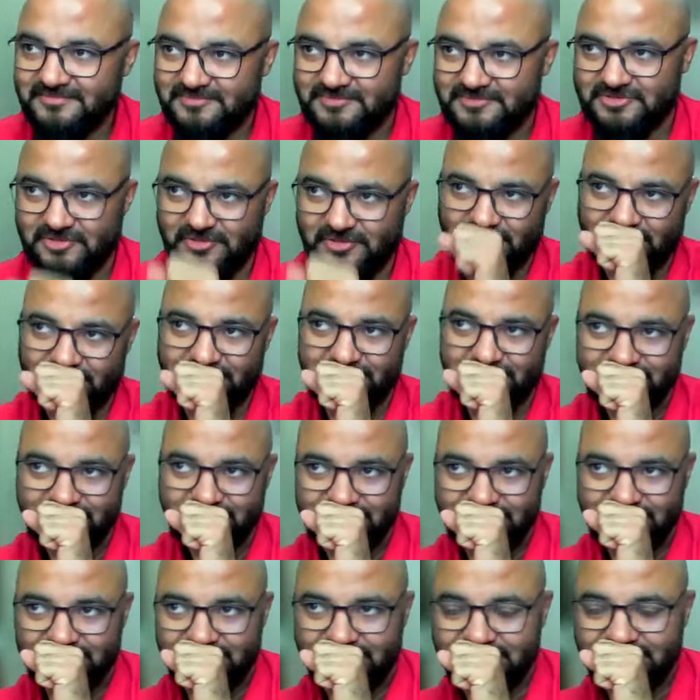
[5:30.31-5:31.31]
So
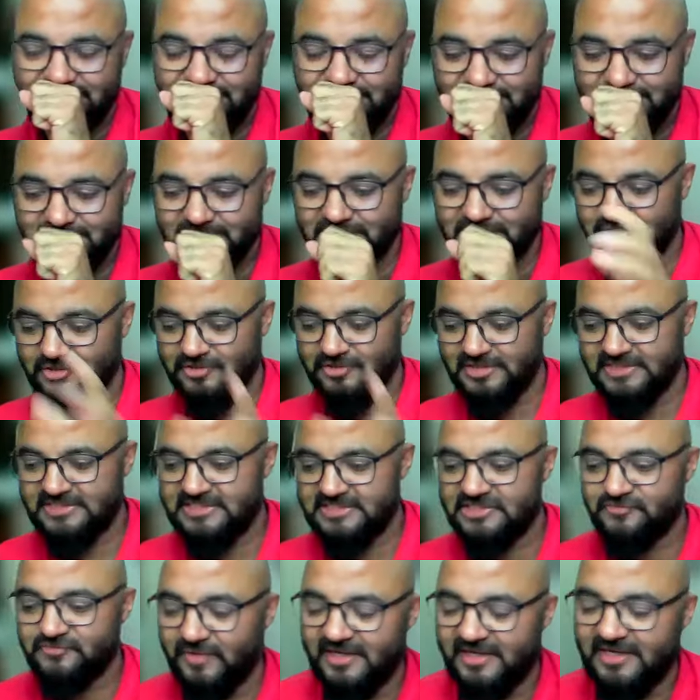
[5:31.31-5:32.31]

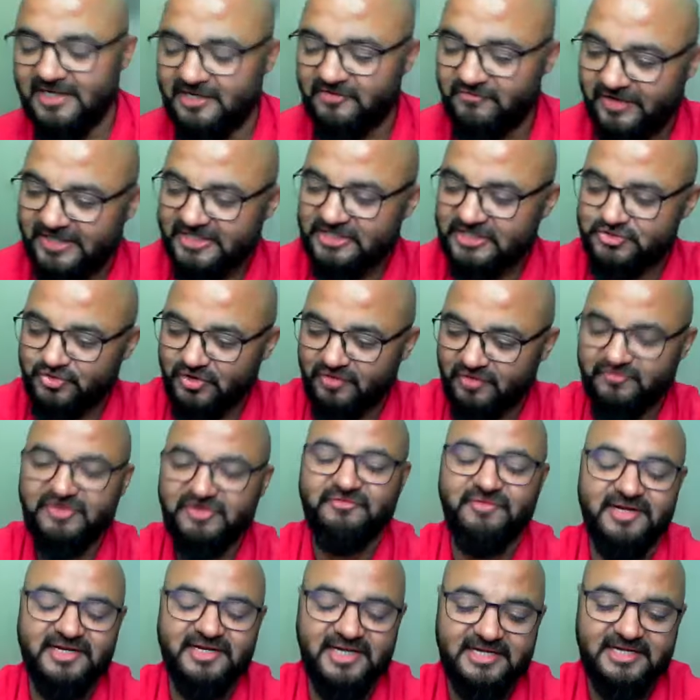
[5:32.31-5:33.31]
this is one advice to
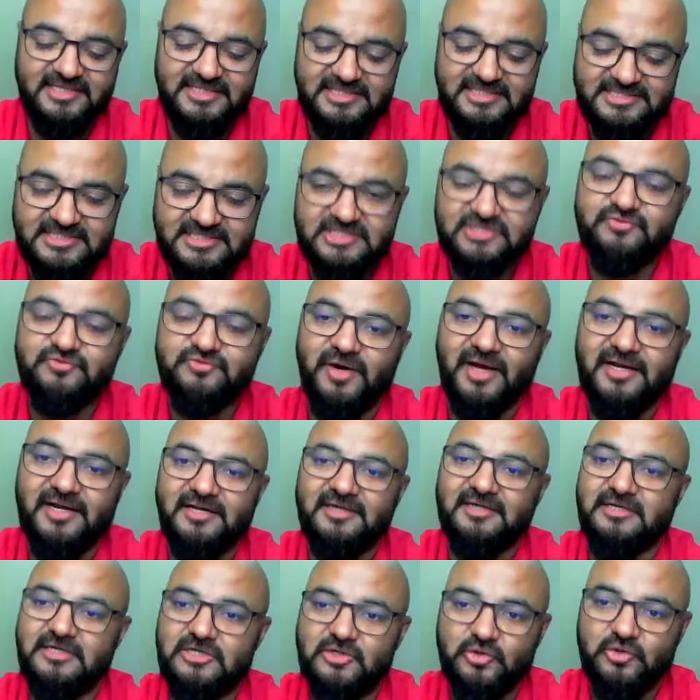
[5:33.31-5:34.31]
everyone. Yeah, this is
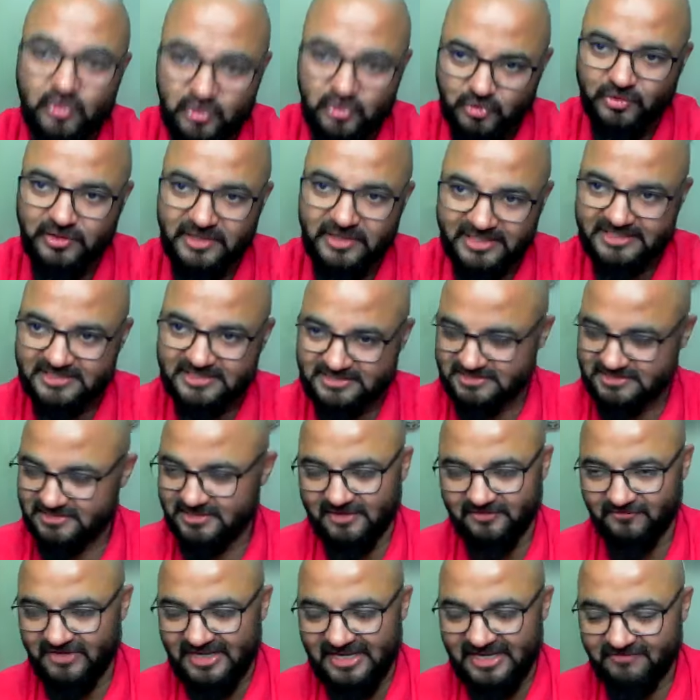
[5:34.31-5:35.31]
one to-do list.
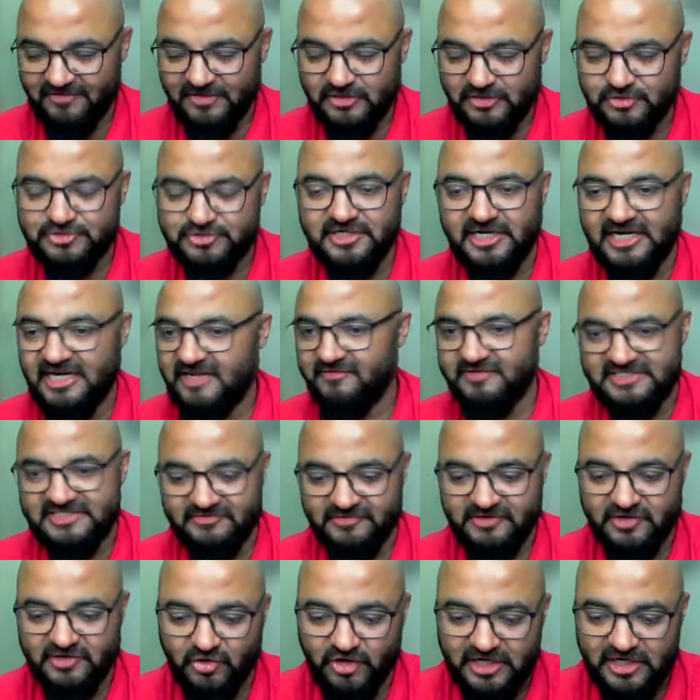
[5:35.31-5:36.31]
Wherever you study,
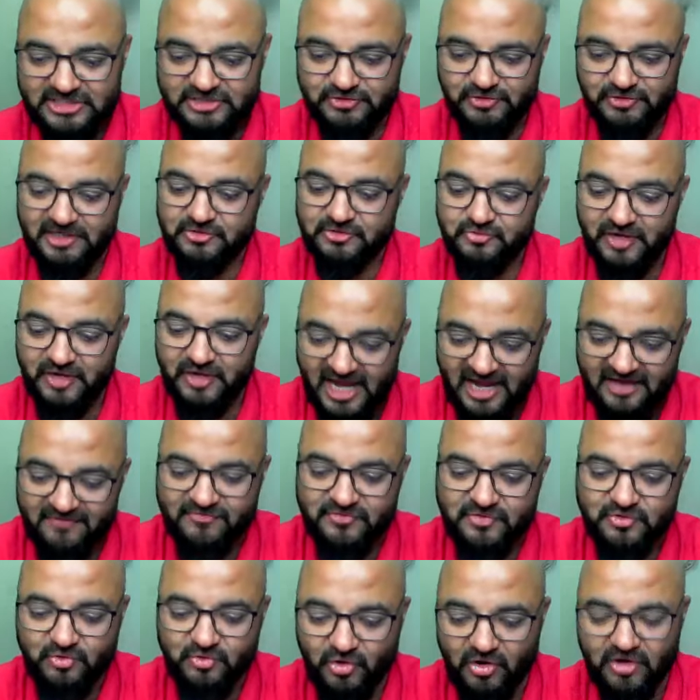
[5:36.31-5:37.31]
whichever college you are, you
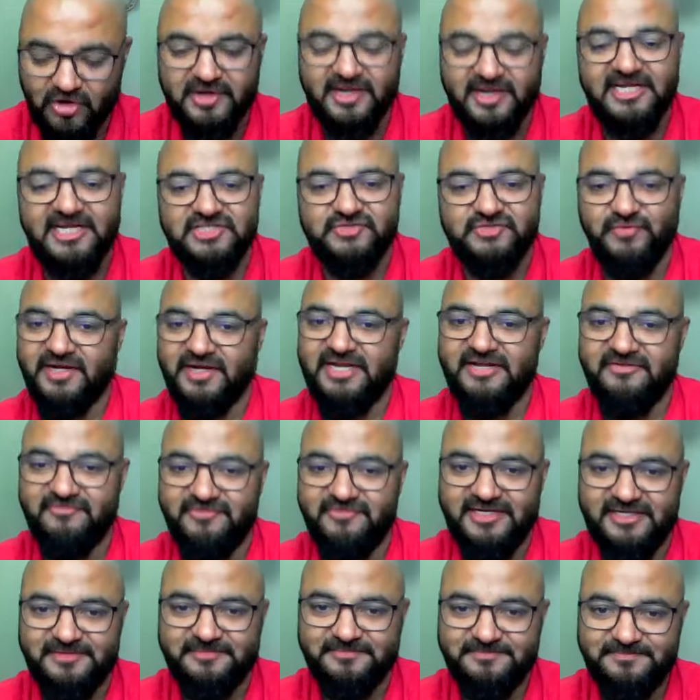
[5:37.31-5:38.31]
have to organize one
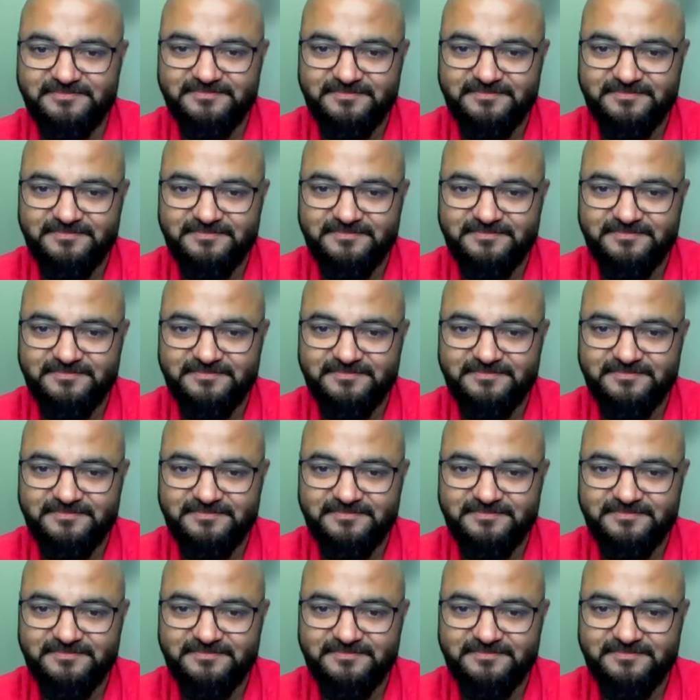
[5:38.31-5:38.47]
event.